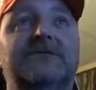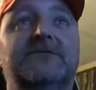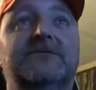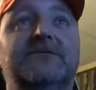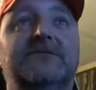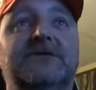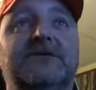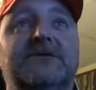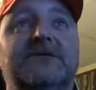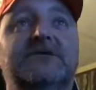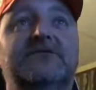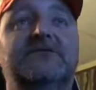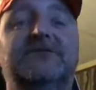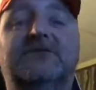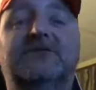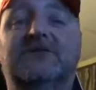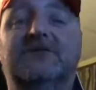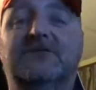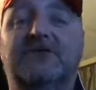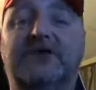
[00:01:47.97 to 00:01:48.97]
Yeah, just
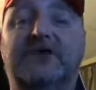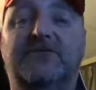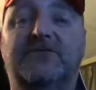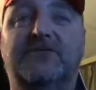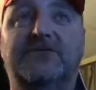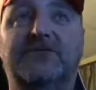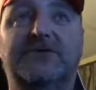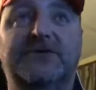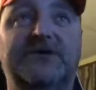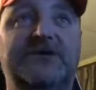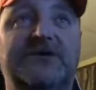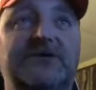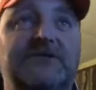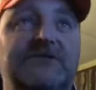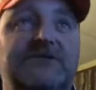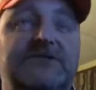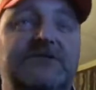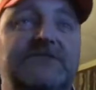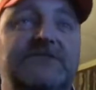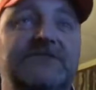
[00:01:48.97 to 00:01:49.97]
chilling out for the night,
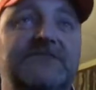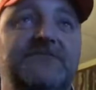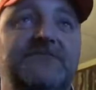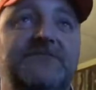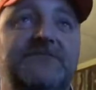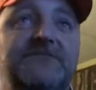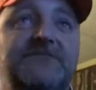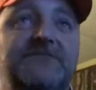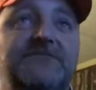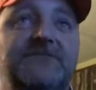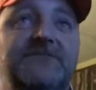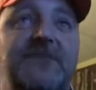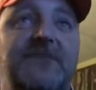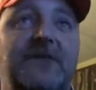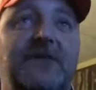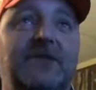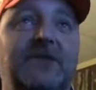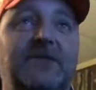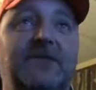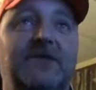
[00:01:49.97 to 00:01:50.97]

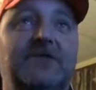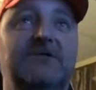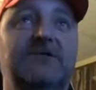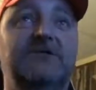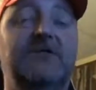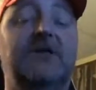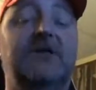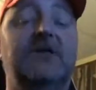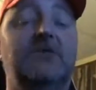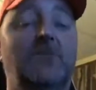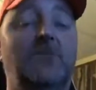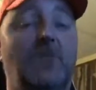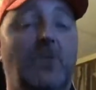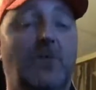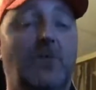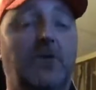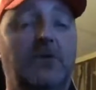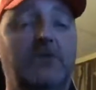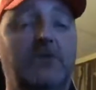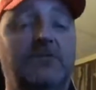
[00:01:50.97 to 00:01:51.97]

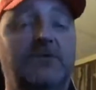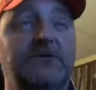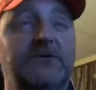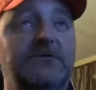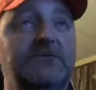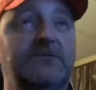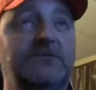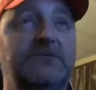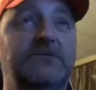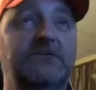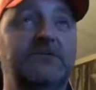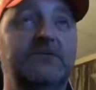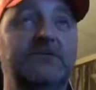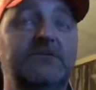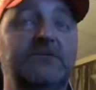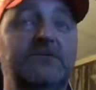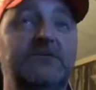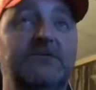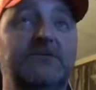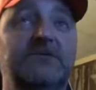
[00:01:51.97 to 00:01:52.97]
staying warm.
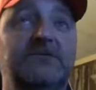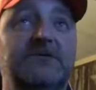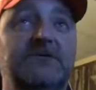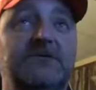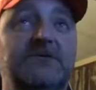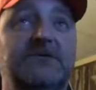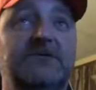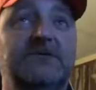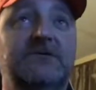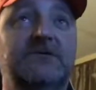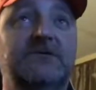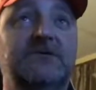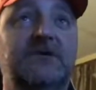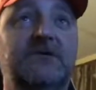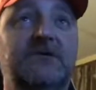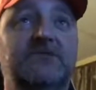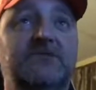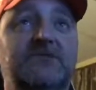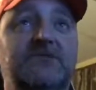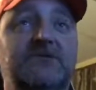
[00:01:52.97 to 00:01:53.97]

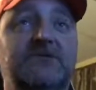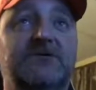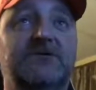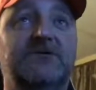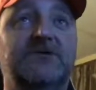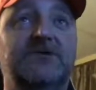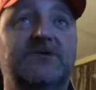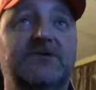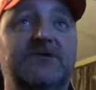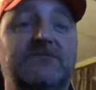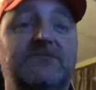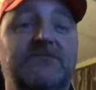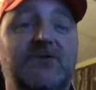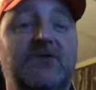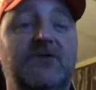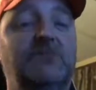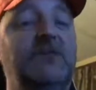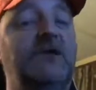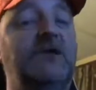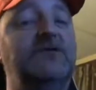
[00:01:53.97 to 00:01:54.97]
Kids are asleep.
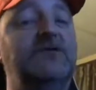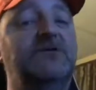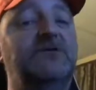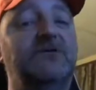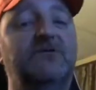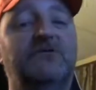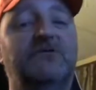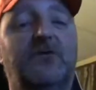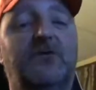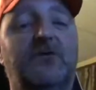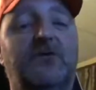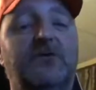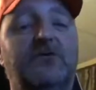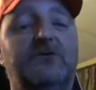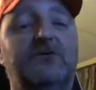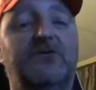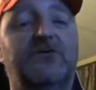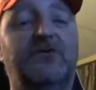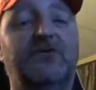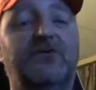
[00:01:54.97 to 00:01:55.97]
Little man turned 4
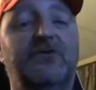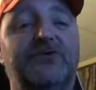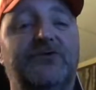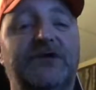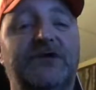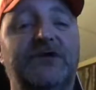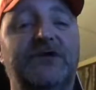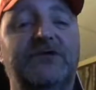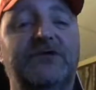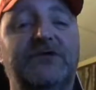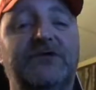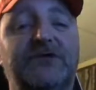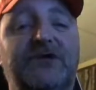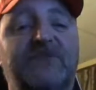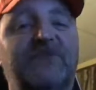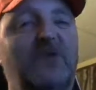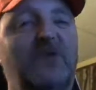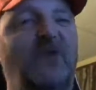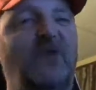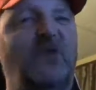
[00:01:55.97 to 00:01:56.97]
years old today. I
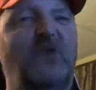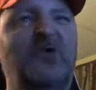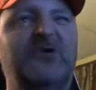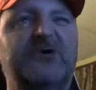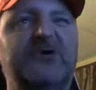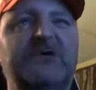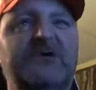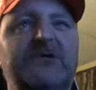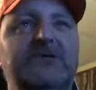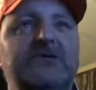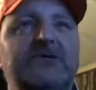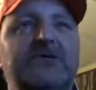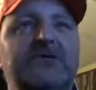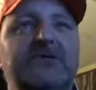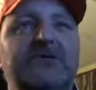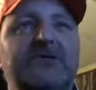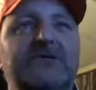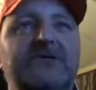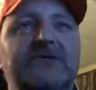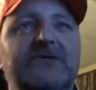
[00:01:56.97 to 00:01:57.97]
feel older.
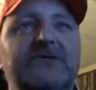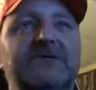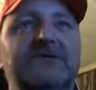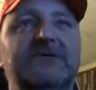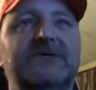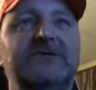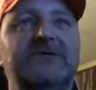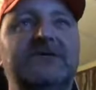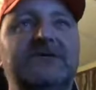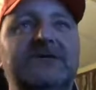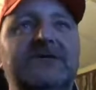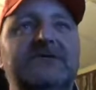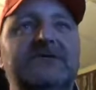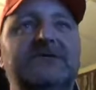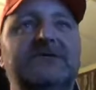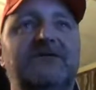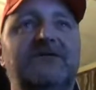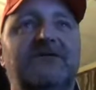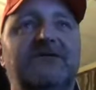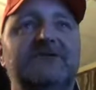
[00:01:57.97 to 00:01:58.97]

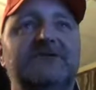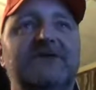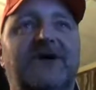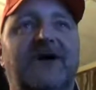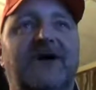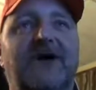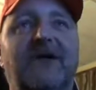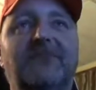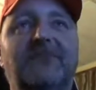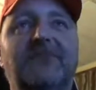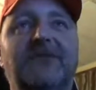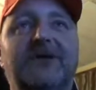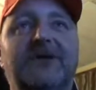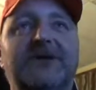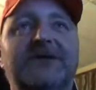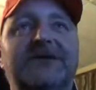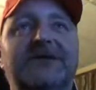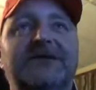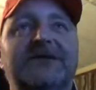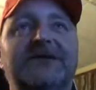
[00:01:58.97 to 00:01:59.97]
Nietzsche, what's up,
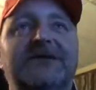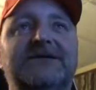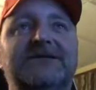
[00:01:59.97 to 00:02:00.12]
buddy?